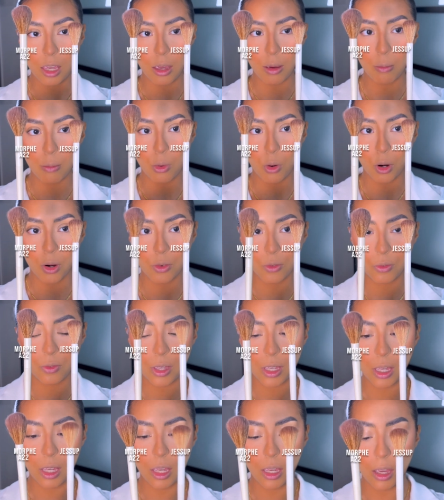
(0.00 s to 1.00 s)

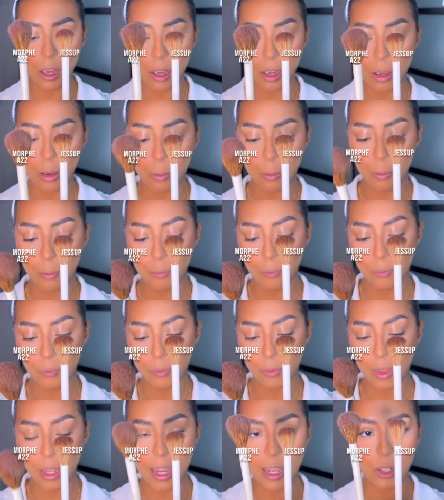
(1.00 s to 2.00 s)
Morphe
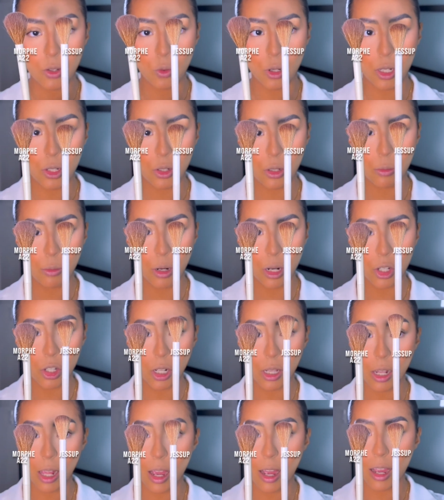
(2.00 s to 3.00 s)
A22 brush. A
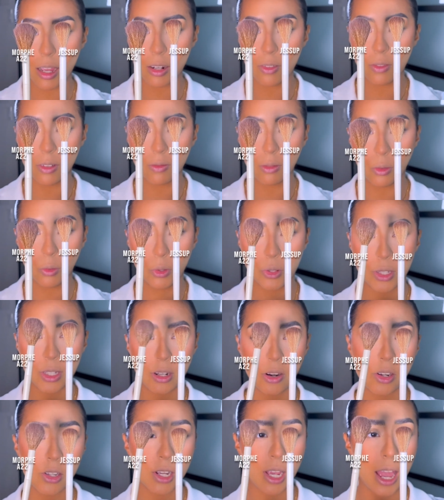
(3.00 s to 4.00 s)
lot of
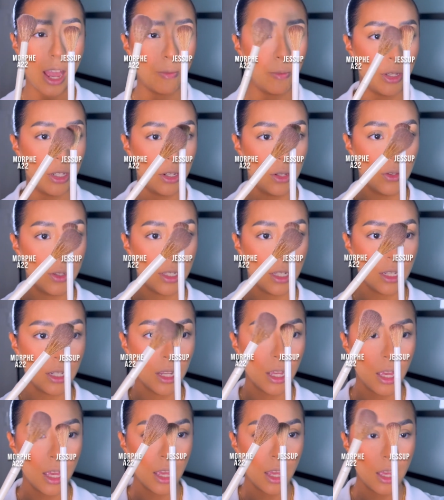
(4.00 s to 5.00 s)
influencers have been using
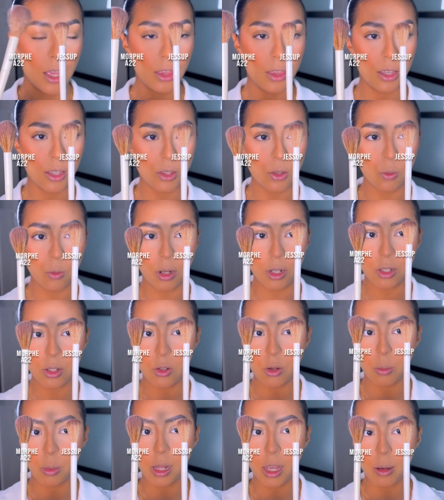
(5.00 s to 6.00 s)
this one to
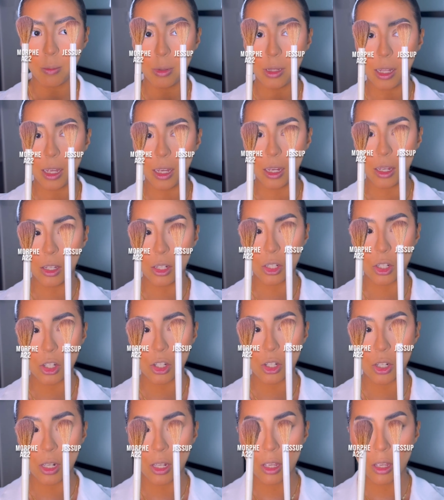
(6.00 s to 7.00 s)
apply
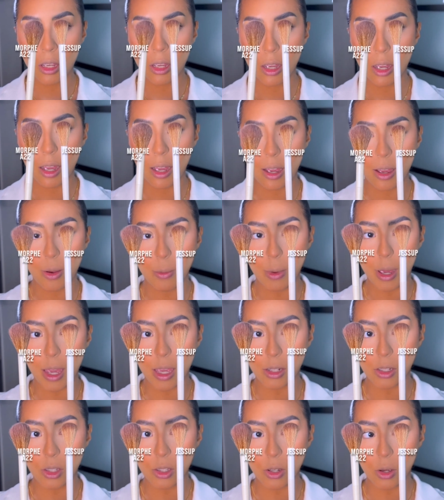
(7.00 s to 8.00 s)
blush.
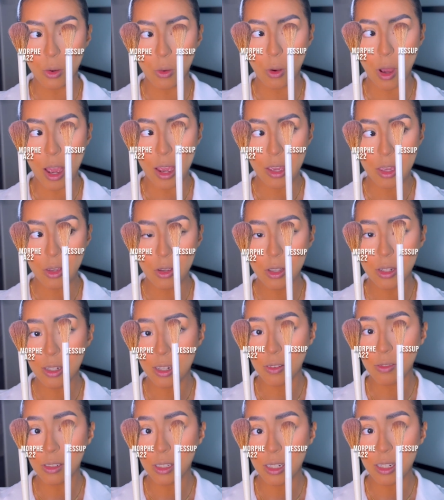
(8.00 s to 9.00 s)
And so you can
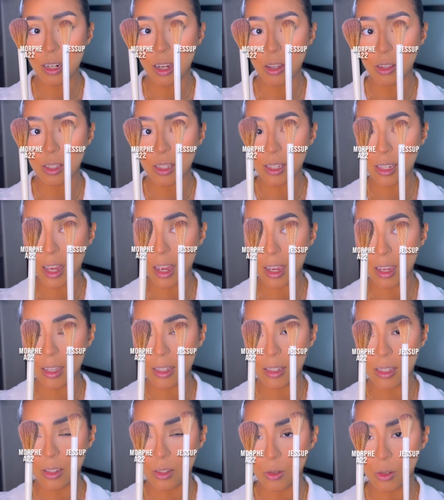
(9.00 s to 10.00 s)
definitely tell the size.
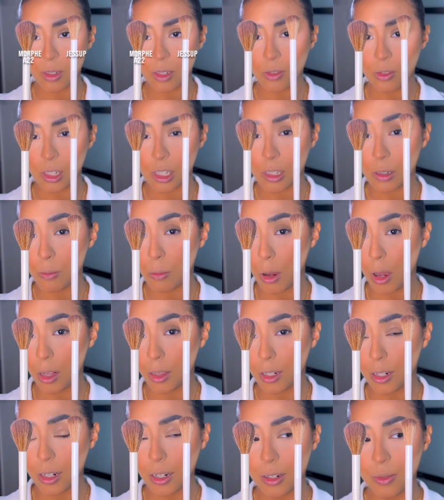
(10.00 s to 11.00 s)
This one's
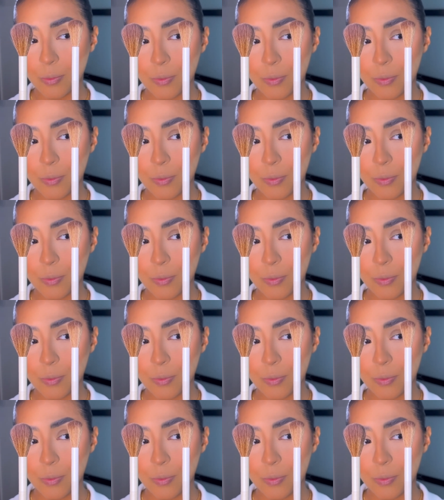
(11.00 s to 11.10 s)
smaller,